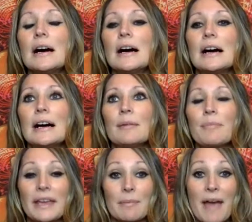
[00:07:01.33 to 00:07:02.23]

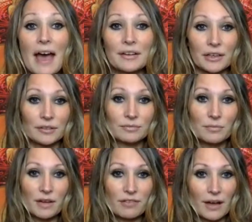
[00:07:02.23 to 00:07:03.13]
like a pattern
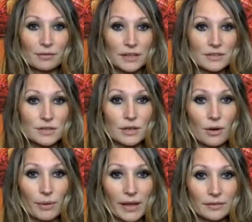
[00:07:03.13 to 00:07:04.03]
of how things are
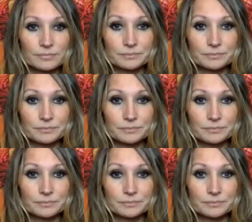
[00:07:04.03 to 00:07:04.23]
going.